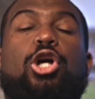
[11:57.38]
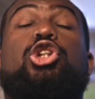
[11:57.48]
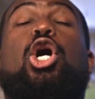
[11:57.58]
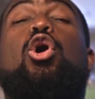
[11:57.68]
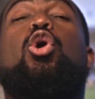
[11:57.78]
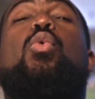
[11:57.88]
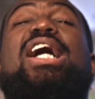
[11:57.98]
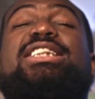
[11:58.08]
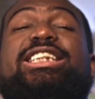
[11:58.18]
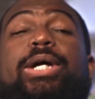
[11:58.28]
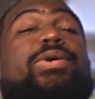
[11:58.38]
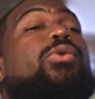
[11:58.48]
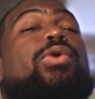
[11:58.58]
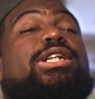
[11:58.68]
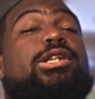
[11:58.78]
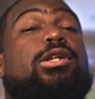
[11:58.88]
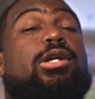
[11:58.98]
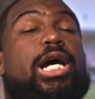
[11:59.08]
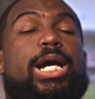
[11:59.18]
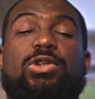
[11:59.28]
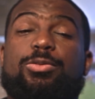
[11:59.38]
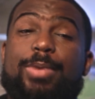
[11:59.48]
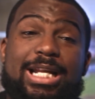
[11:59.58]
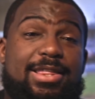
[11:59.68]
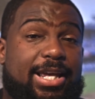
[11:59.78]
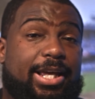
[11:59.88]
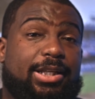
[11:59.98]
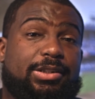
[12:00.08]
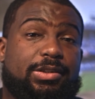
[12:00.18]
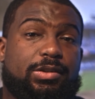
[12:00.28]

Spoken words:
So who was Jared Lorenzen? He was many things.